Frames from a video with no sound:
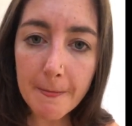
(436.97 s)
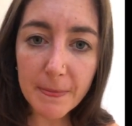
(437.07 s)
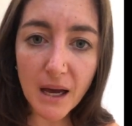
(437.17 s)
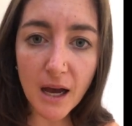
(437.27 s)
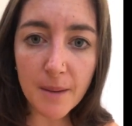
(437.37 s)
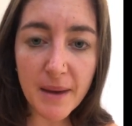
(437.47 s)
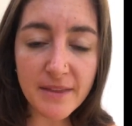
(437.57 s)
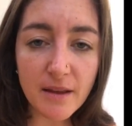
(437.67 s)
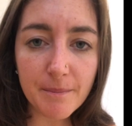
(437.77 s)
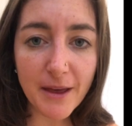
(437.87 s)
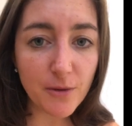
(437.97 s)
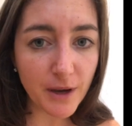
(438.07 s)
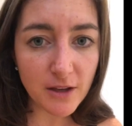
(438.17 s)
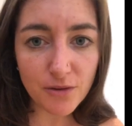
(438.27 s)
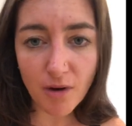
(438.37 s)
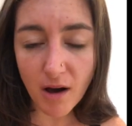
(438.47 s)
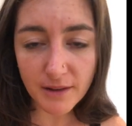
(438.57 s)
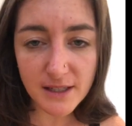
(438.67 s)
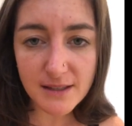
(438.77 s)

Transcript: And by the way, through all this,